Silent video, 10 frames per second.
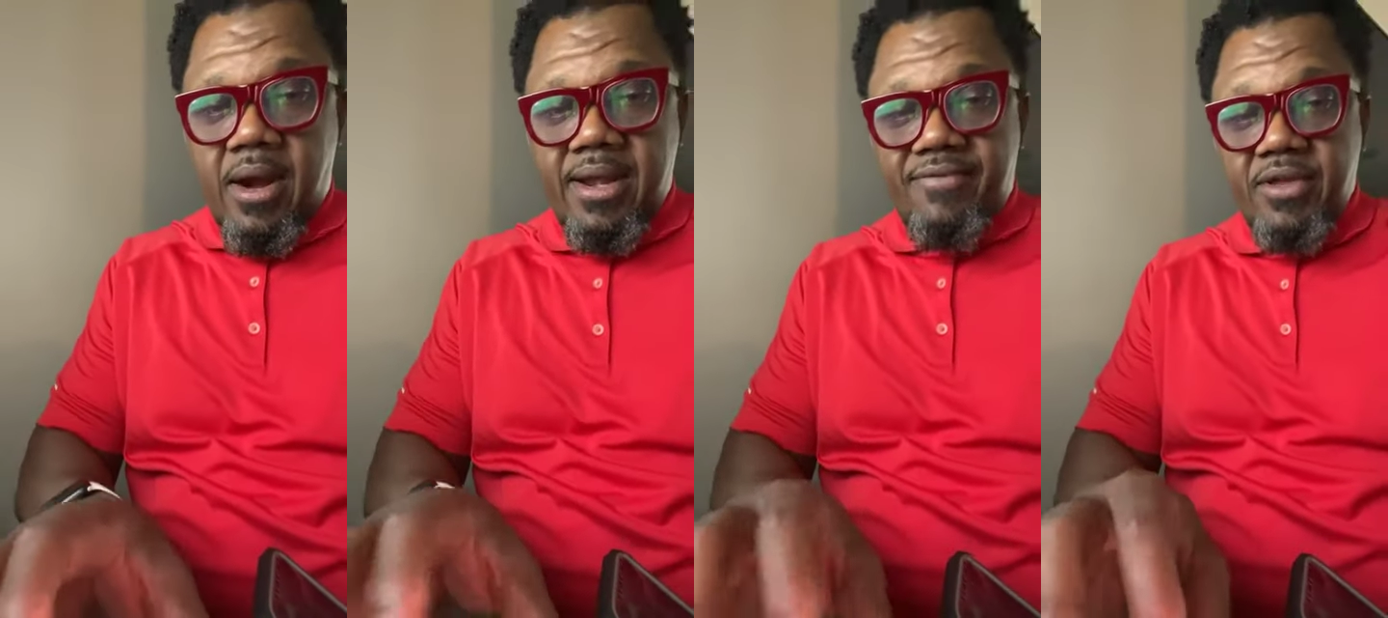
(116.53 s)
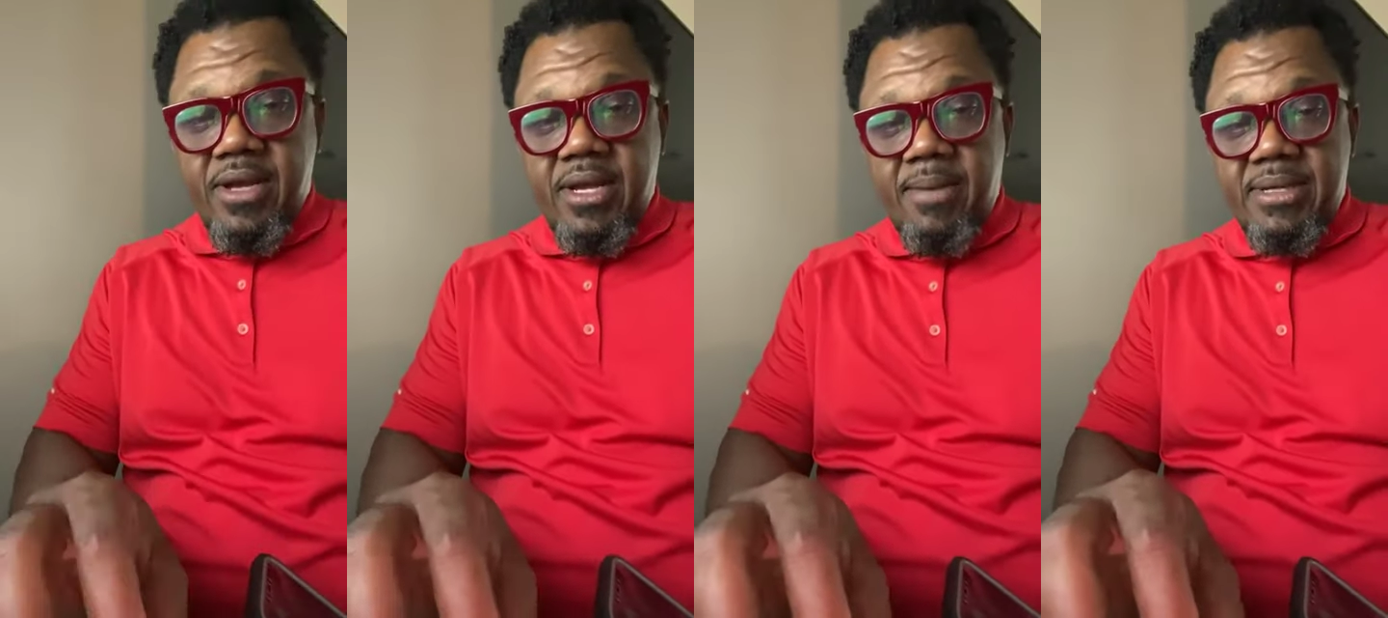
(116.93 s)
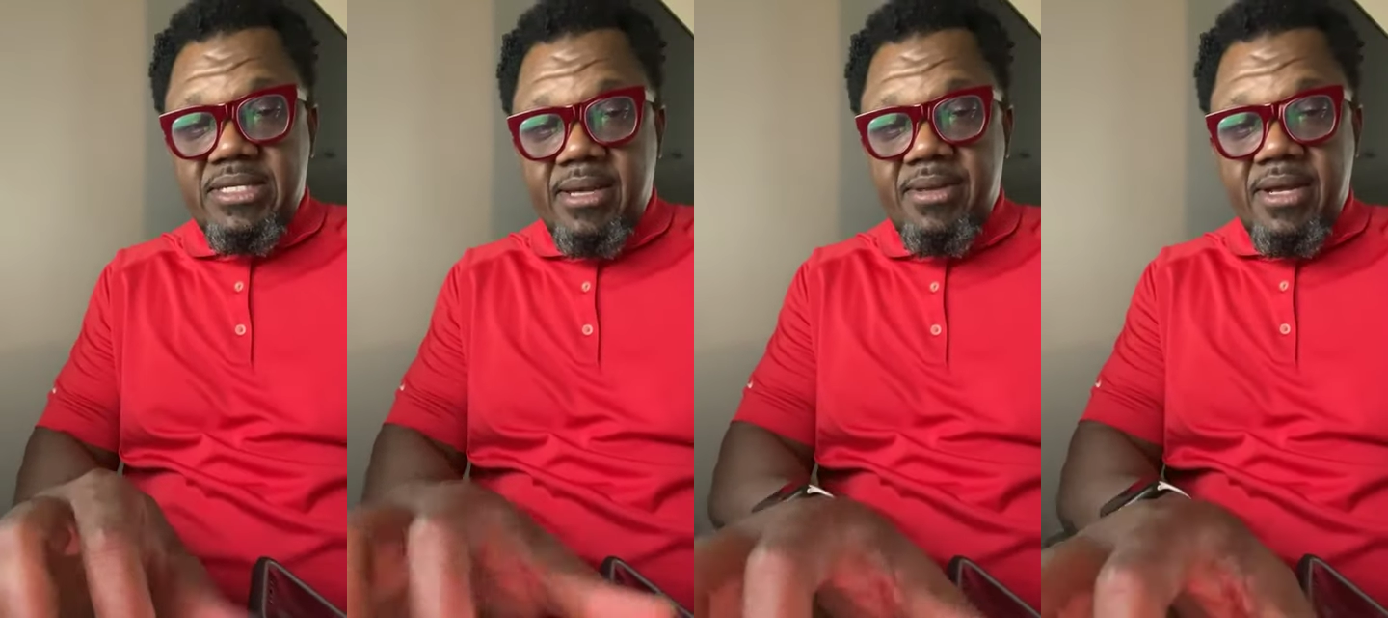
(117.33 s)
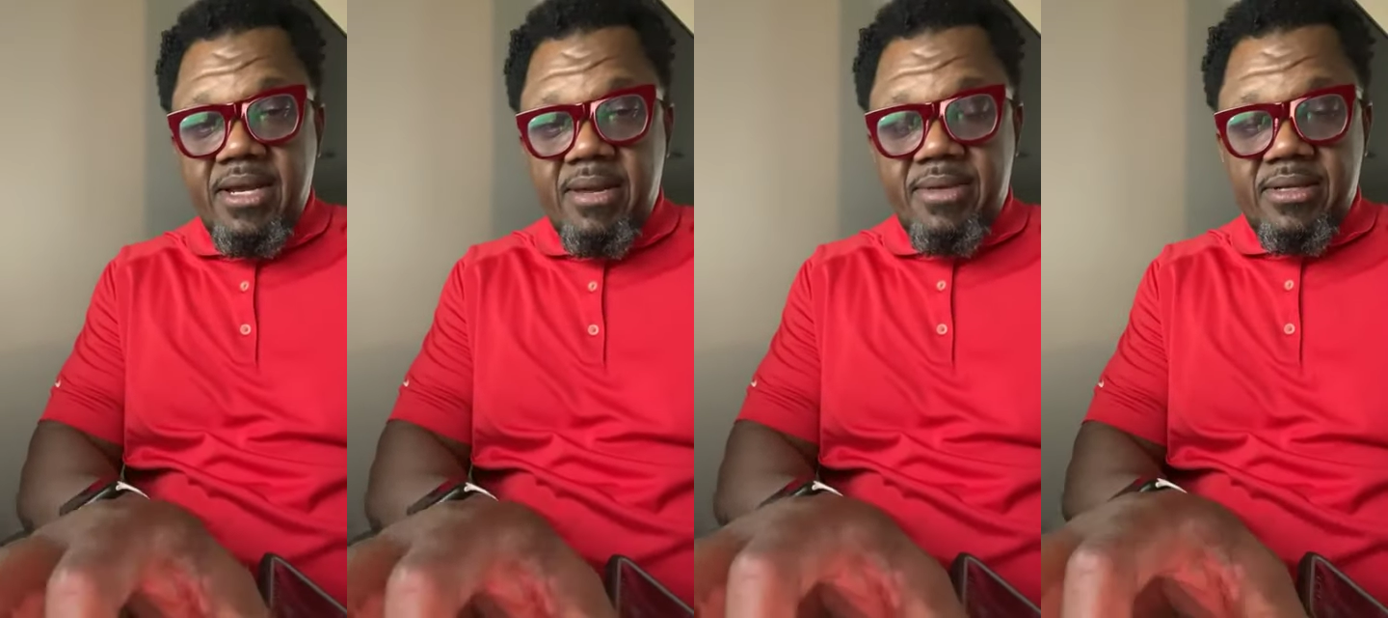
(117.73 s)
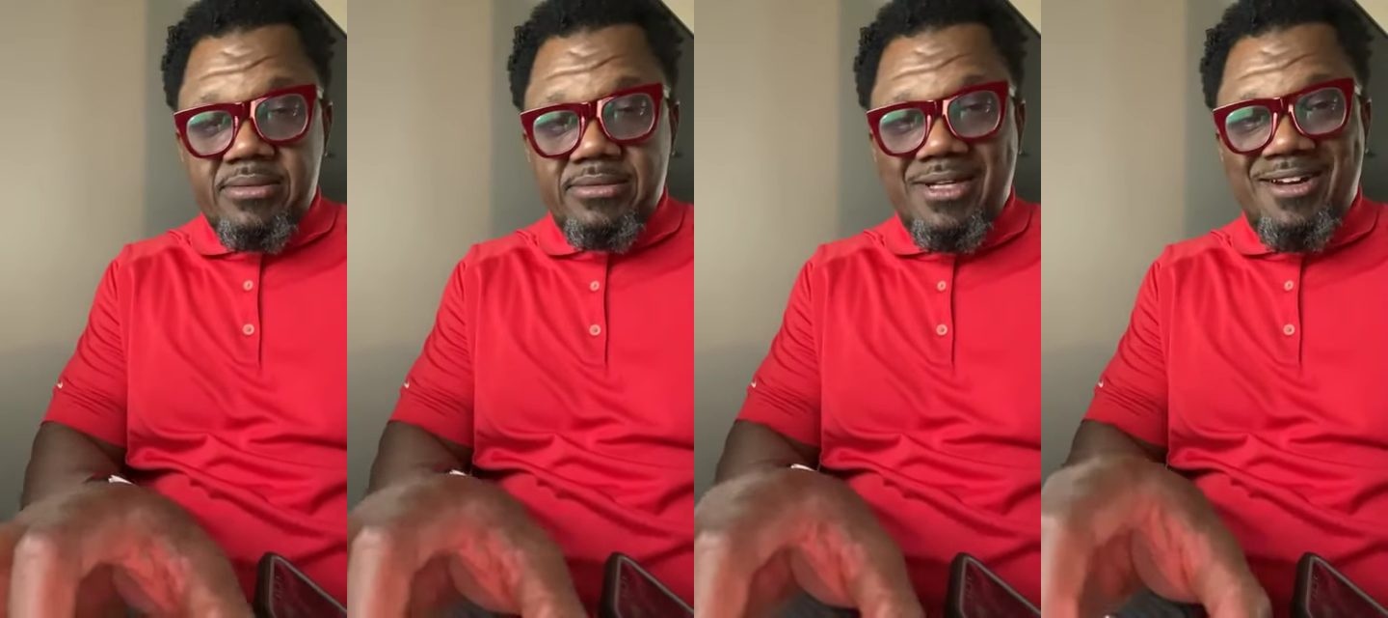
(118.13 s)
All right, if you can hear me, tell me you can hear me.
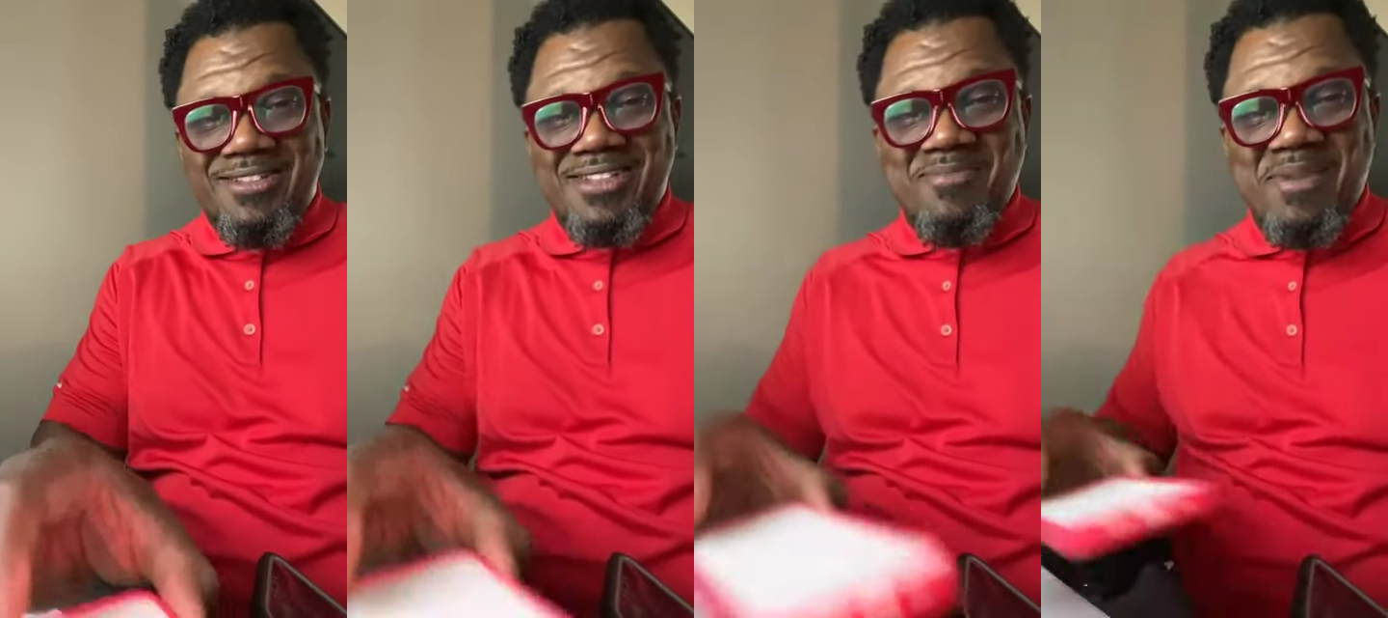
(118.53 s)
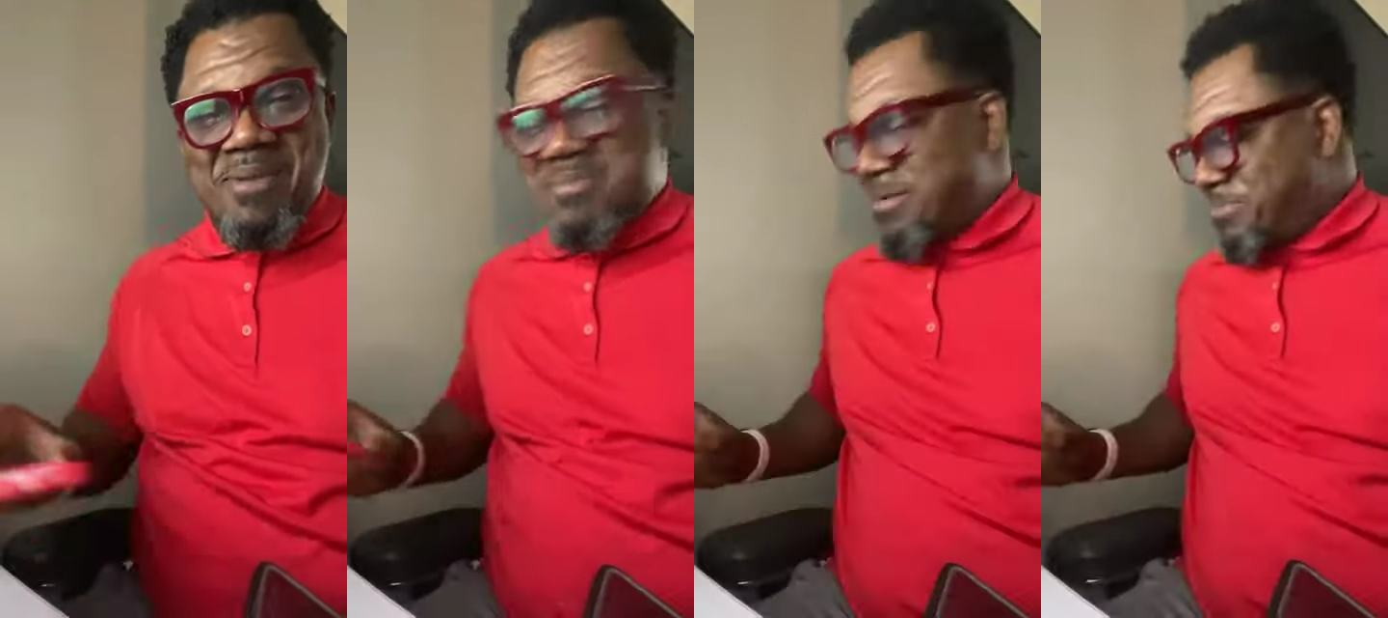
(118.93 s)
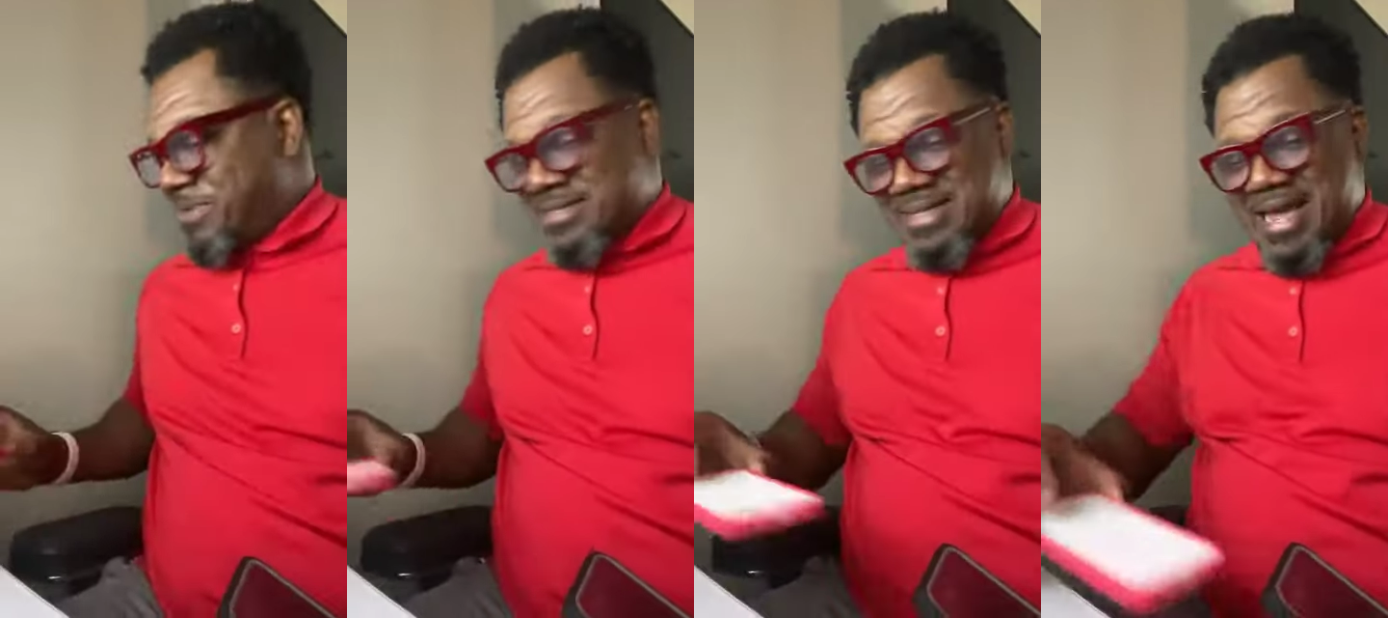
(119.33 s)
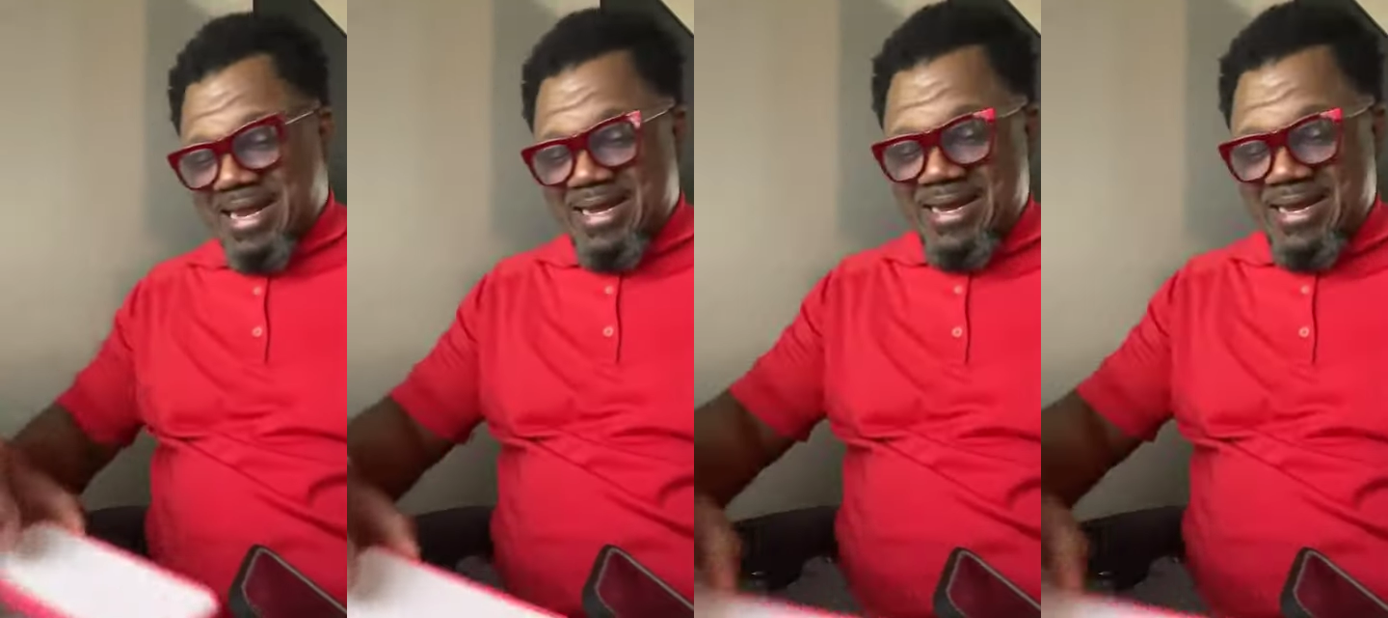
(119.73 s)
Oh, I say, Mama P, say,